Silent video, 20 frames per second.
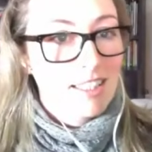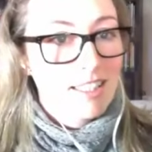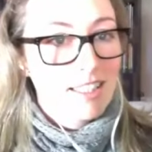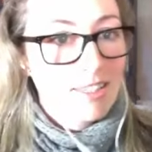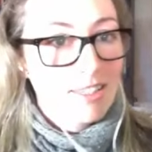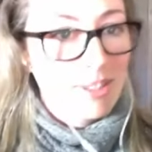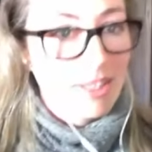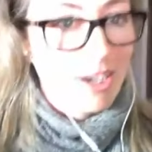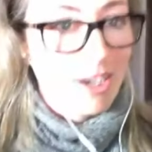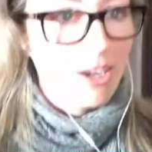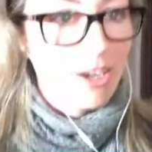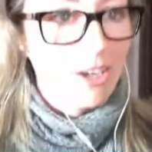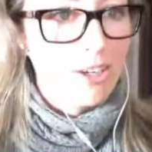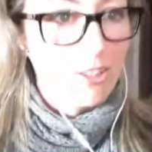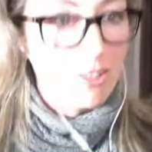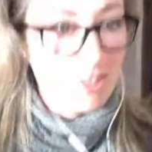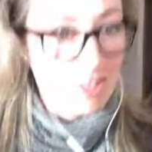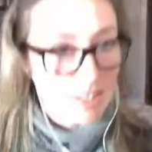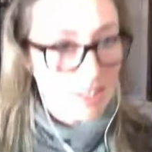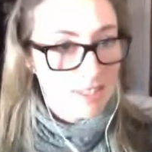Here we
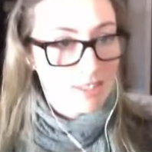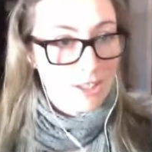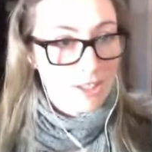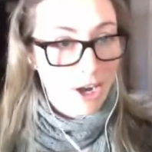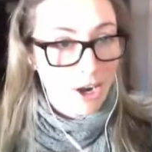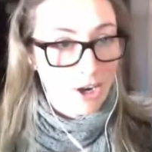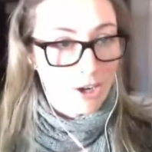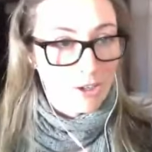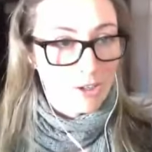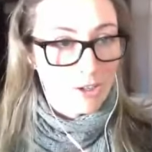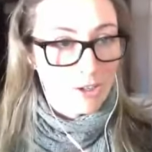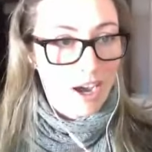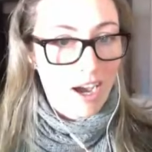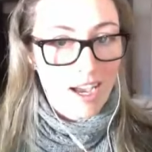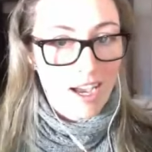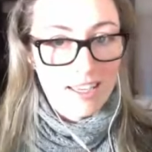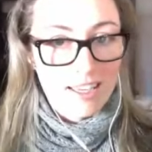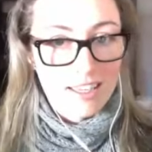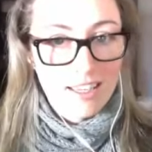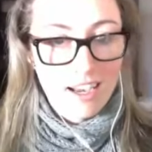go. So a
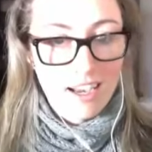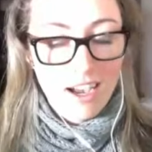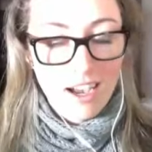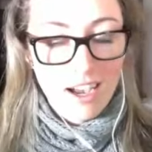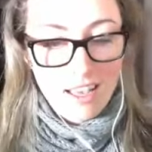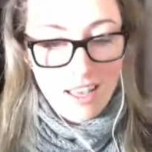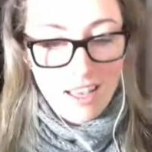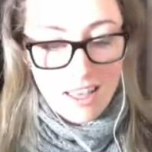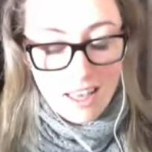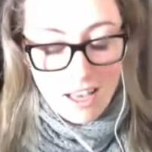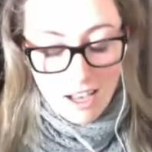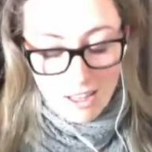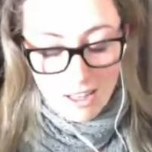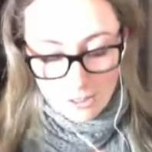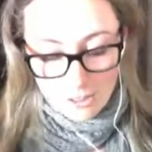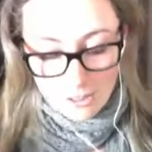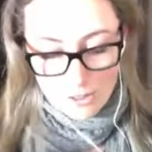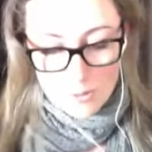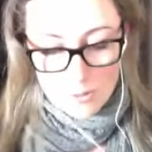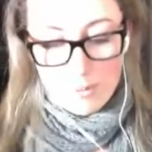
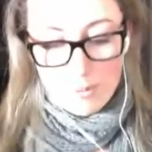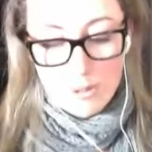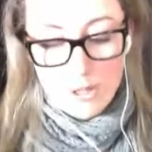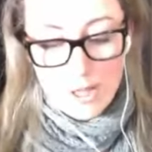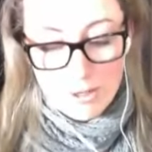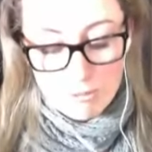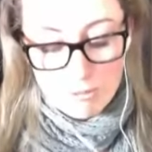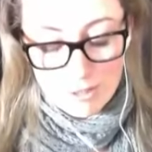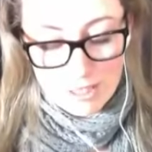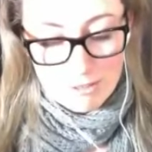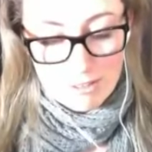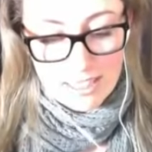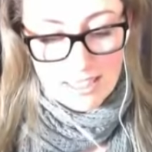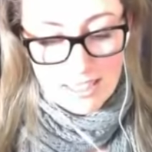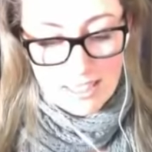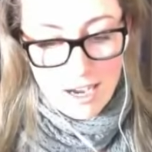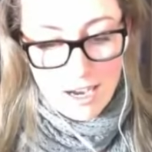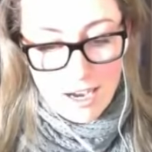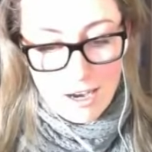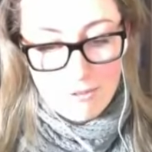lot of the people I really
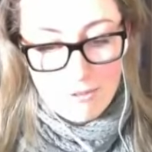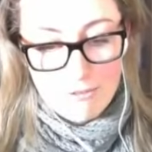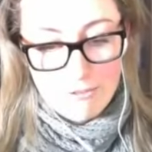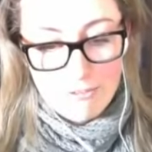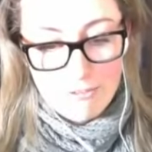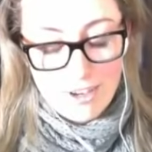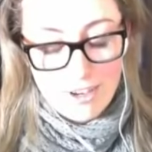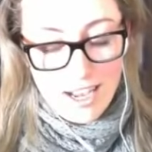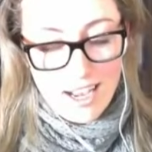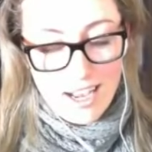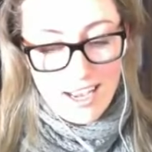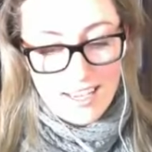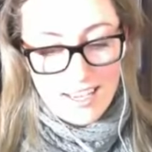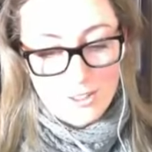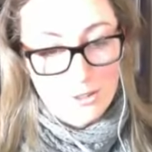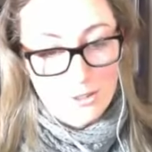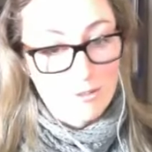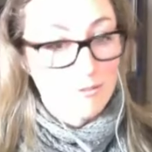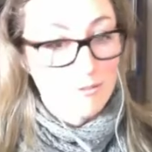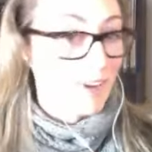love, I
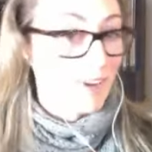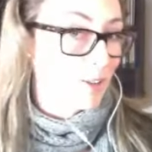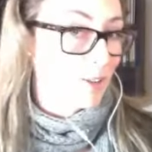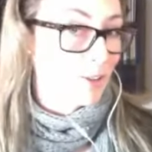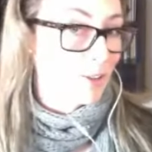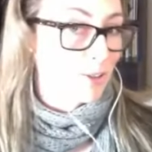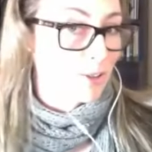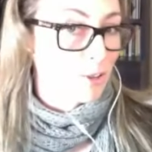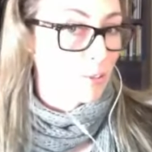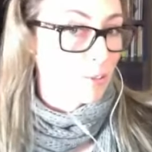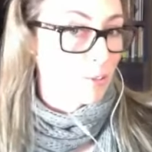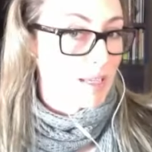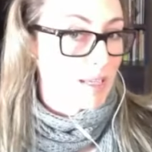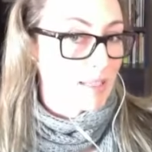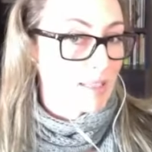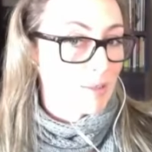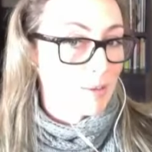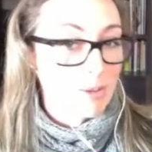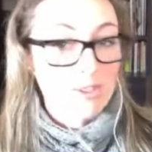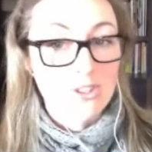couldn't find on Google
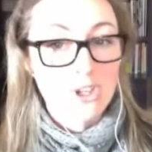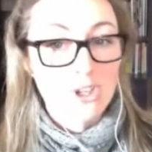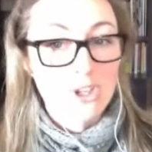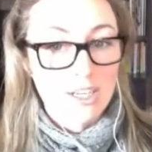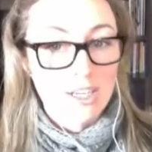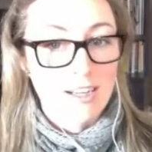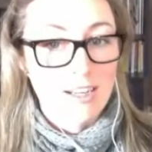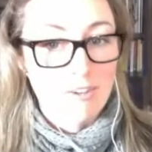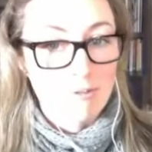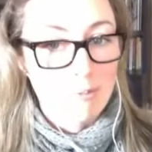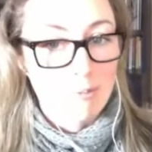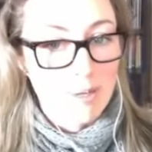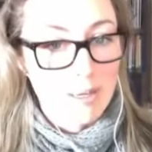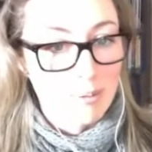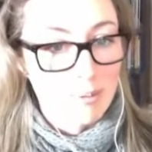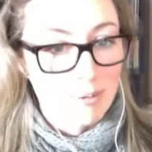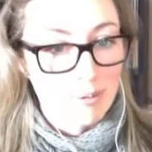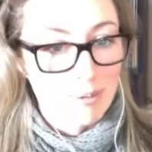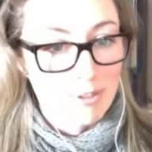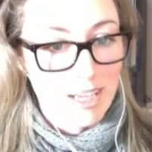Plus because not enough
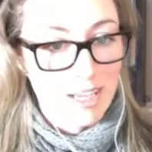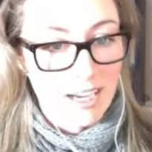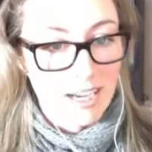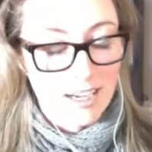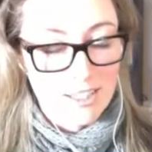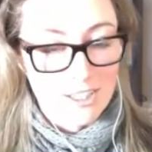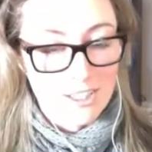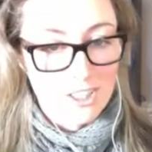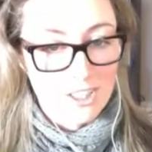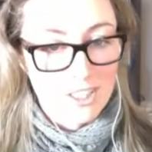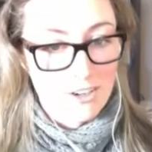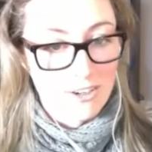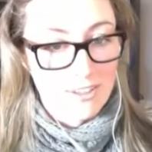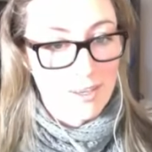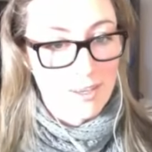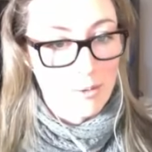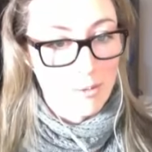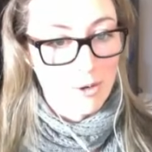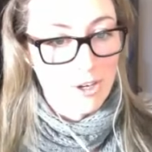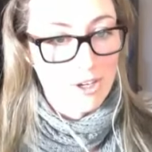people are sharing
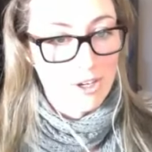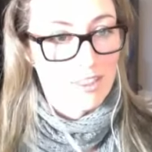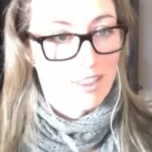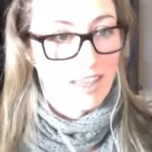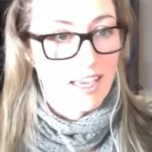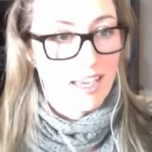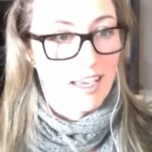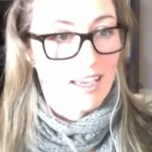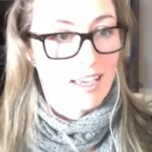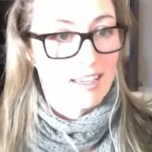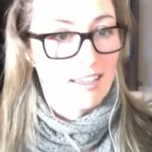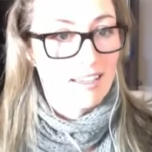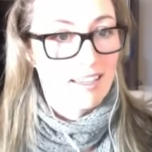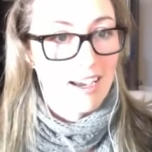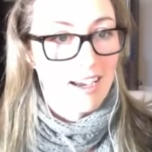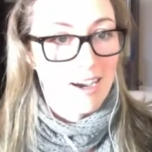their work there.